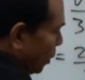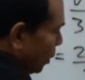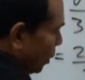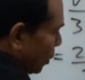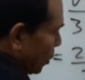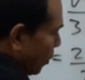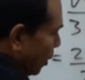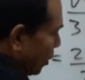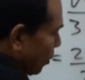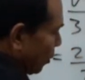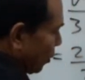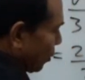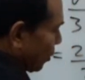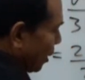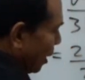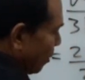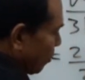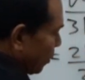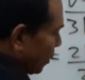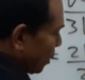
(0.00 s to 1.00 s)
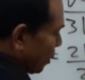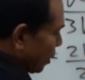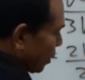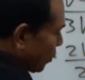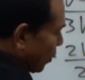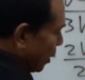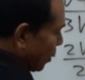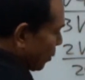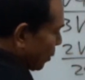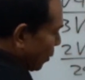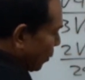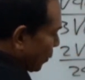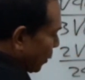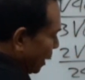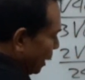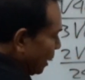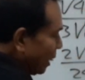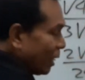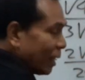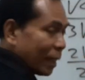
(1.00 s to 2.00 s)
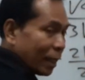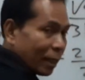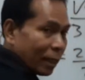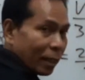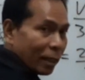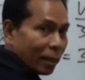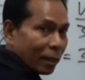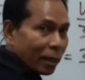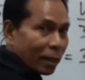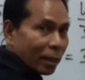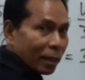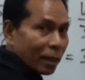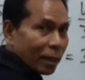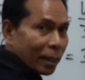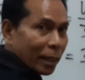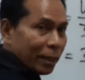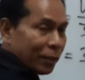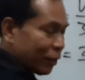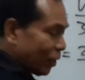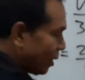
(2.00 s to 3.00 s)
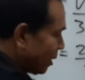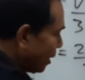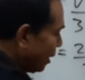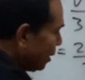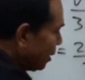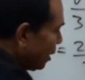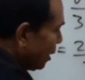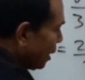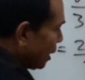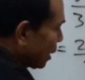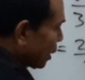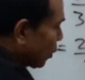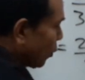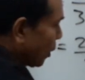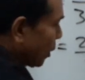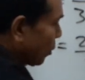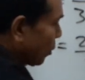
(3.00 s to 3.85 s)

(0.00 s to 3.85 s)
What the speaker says: square root times square root 3. Okay, children? Square